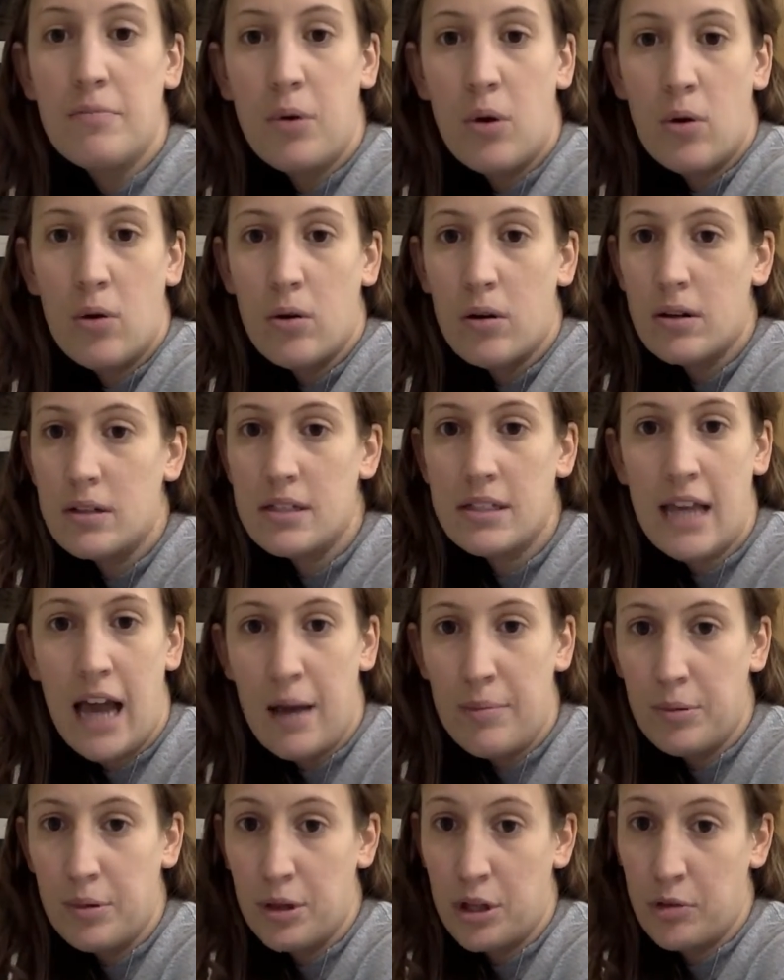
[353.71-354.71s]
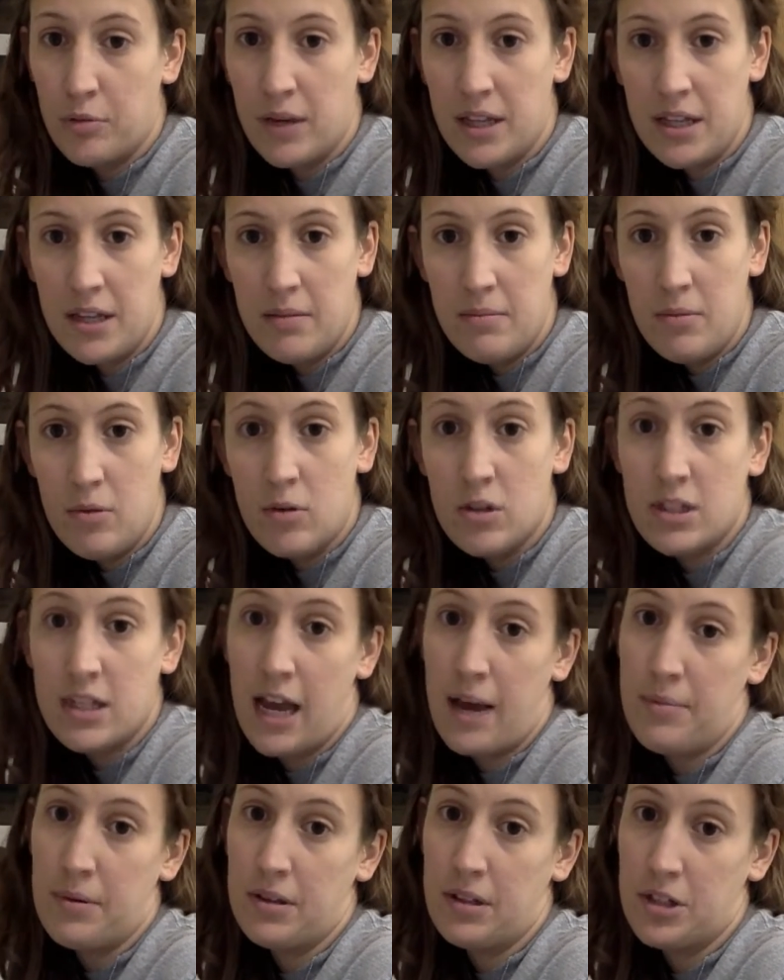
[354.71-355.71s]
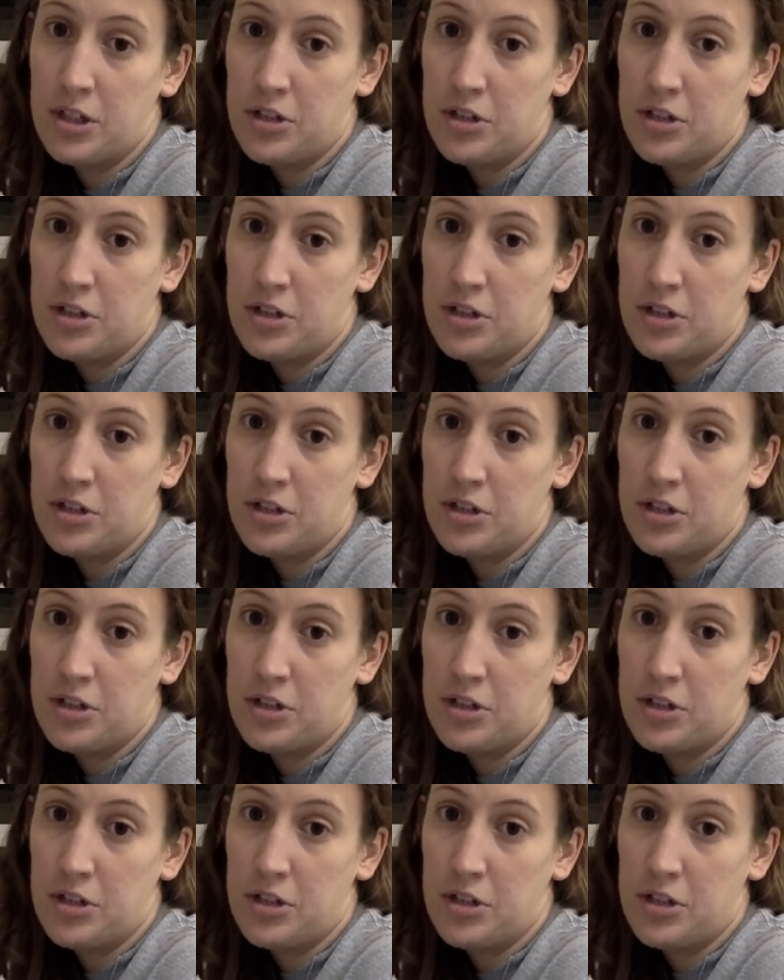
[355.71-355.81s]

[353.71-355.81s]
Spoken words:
poor scapular rhythm or scapular